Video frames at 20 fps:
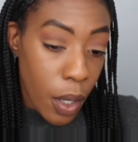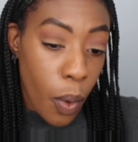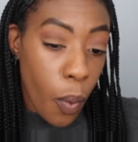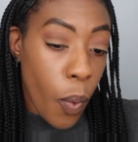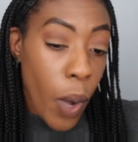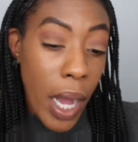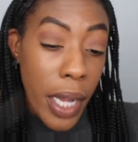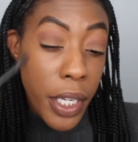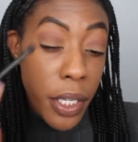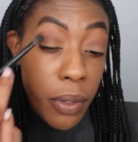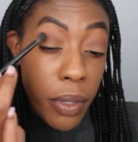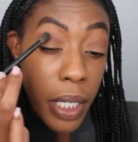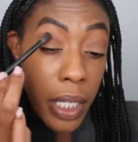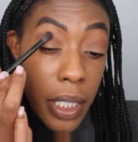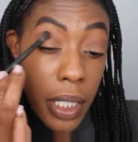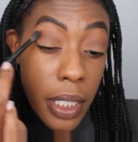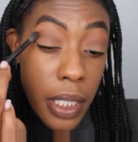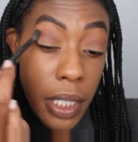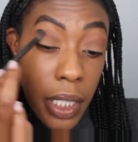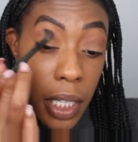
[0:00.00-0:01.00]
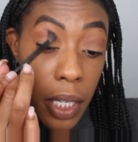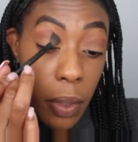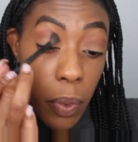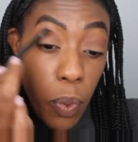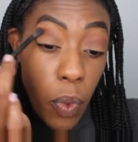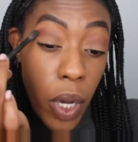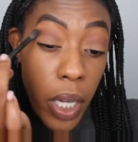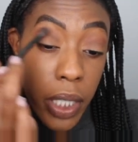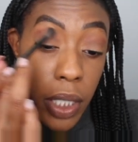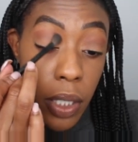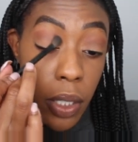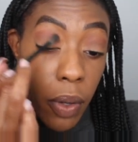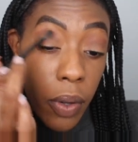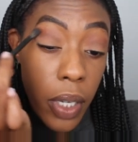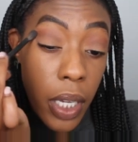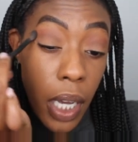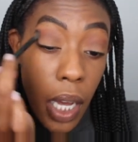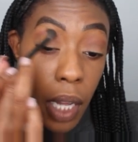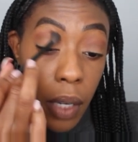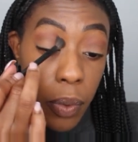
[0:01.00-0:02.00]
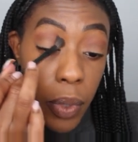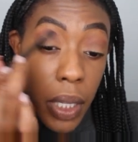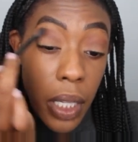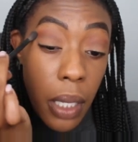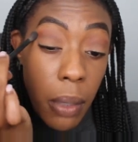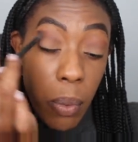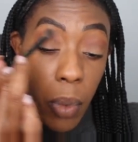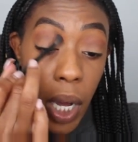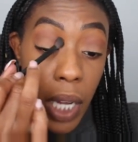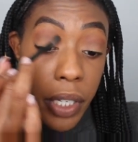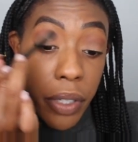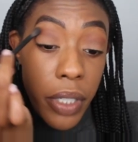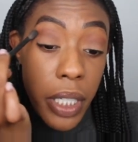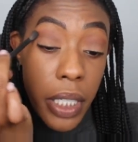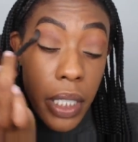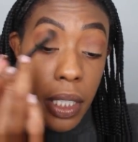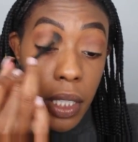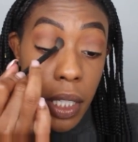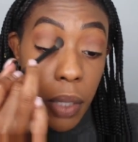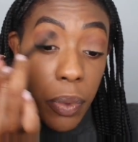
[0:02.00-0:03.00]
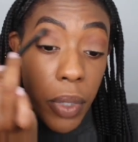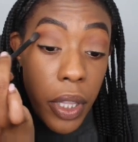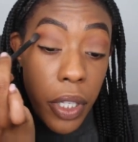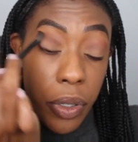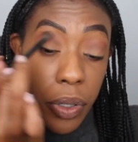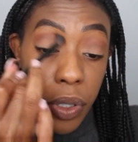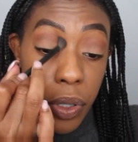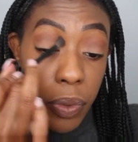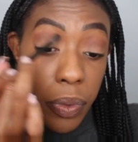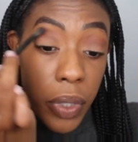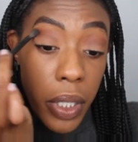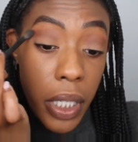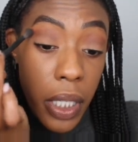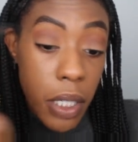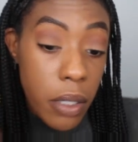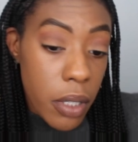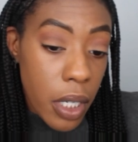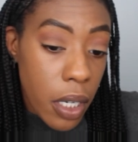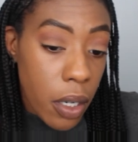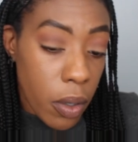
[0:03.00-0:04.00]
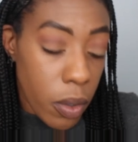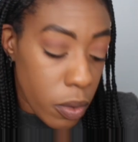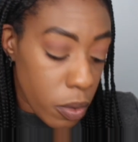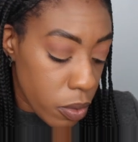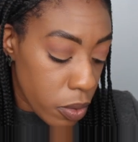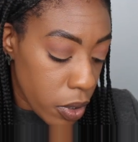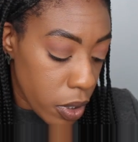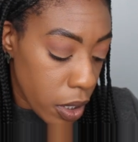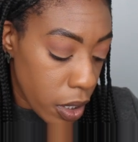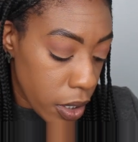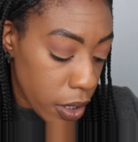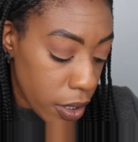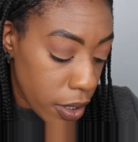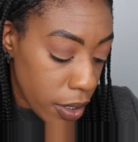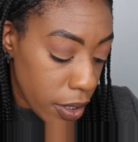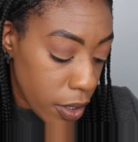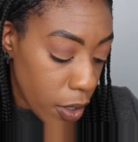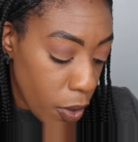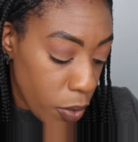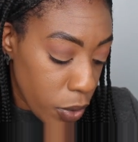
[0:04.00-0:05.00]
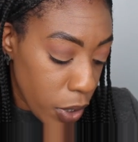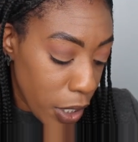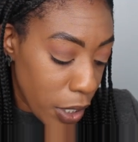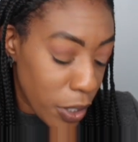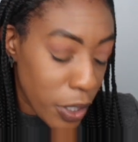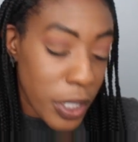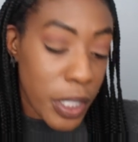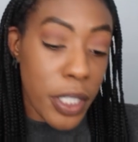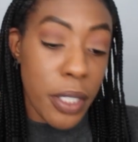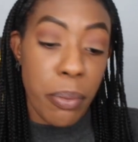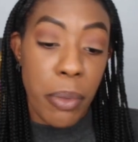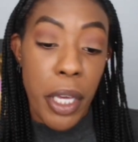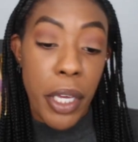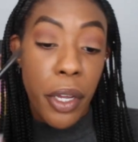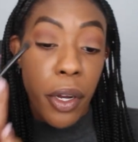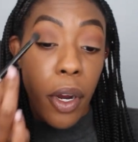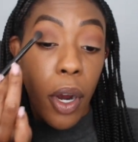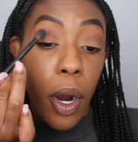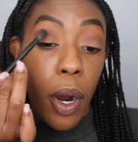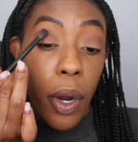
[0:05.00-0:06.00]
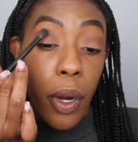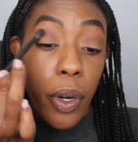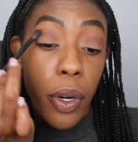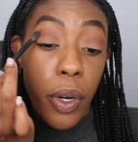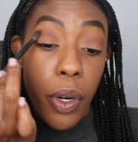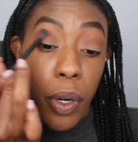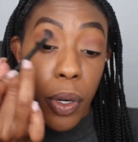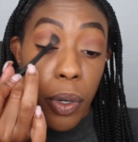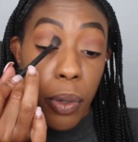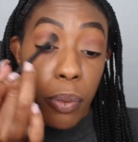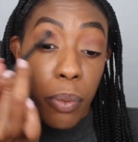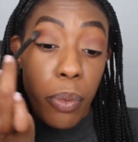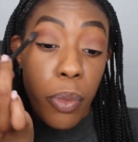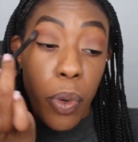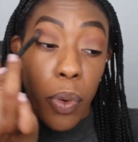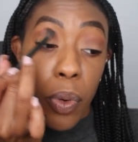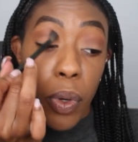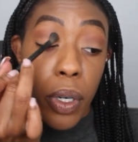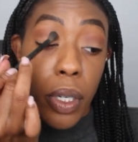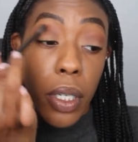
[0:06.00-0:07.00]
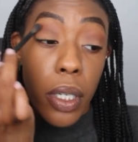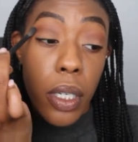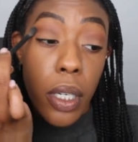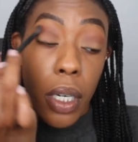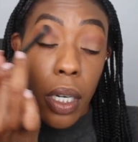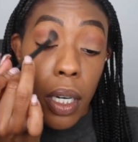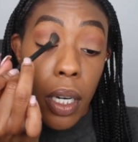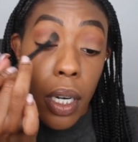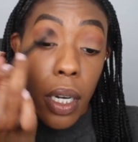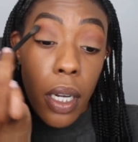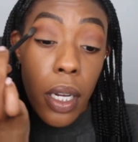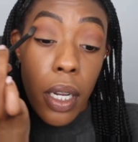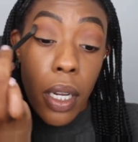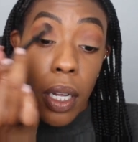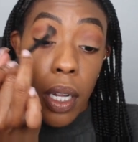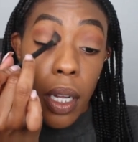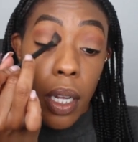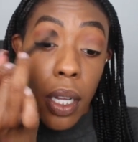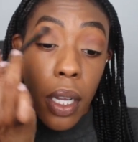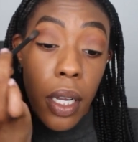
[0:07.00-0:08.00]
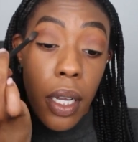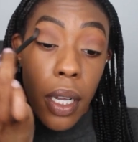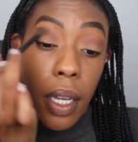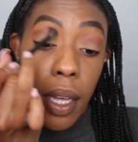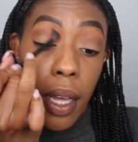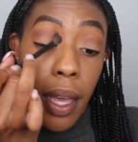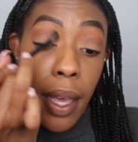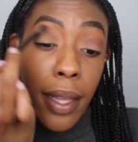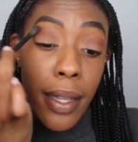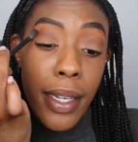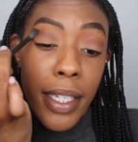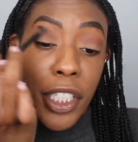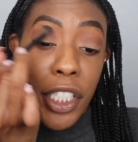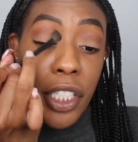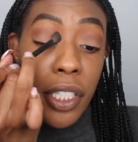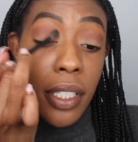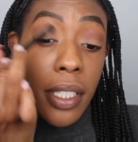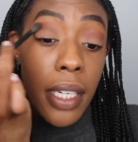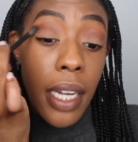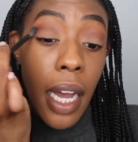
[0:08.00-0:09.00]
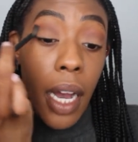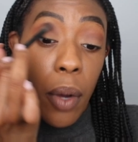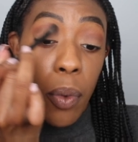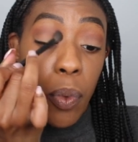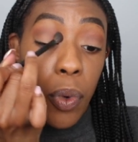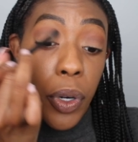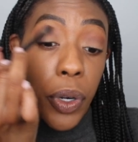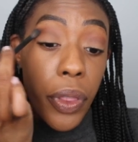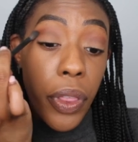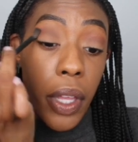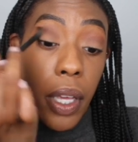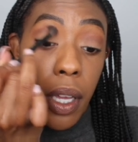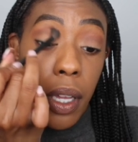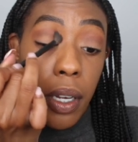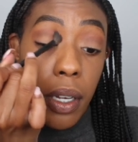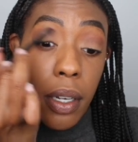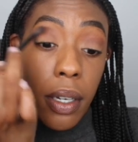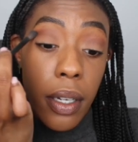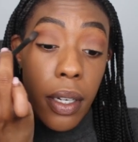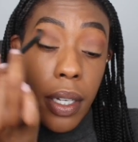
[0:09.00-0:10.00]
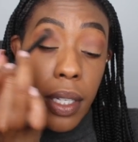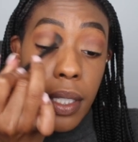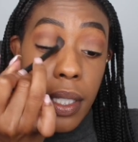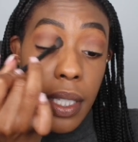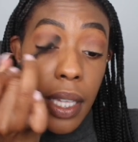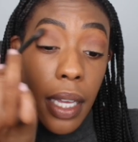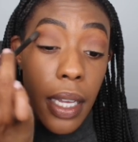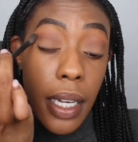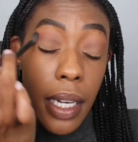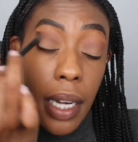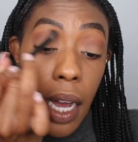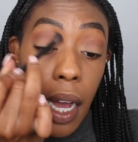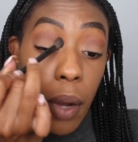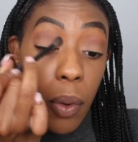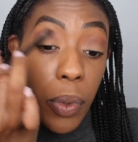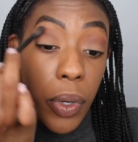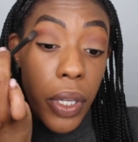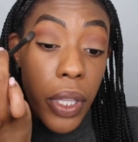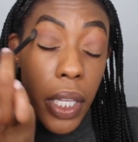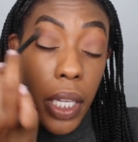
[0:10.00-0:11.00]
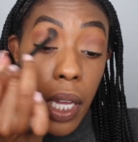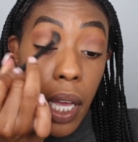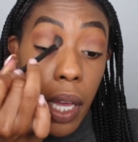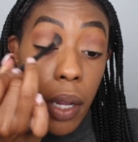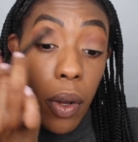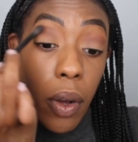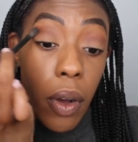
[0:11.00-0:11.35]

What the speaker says: why do you need to see what's going on with them? Why do you need to see what they're doing? You don't. It's only going to make your heart hurt more, and it's just not worth it. It's like not worth it at